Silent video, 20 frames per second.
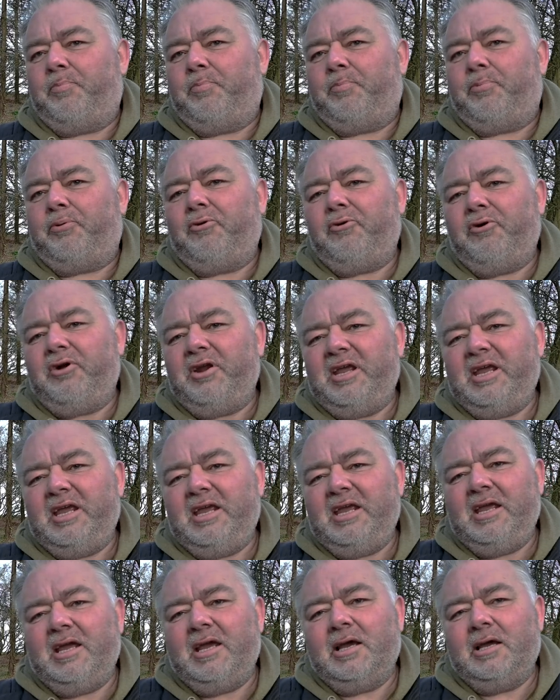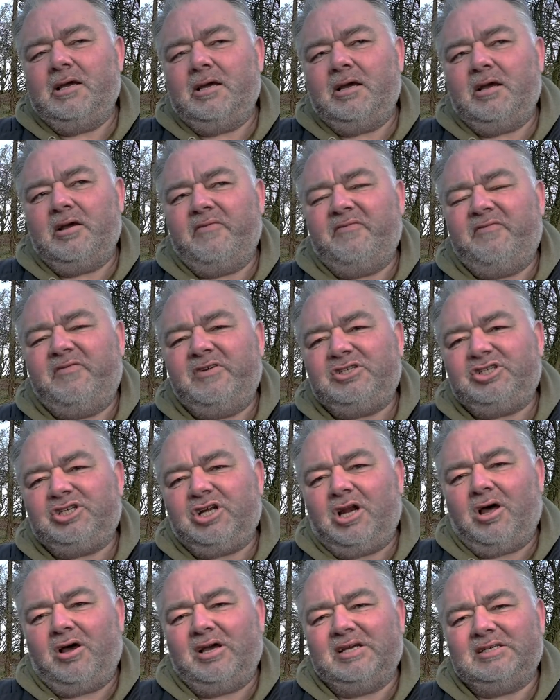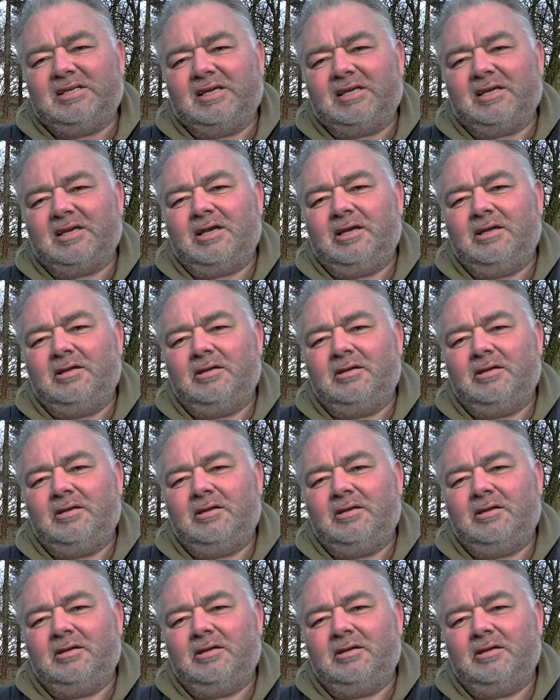pre-visualizing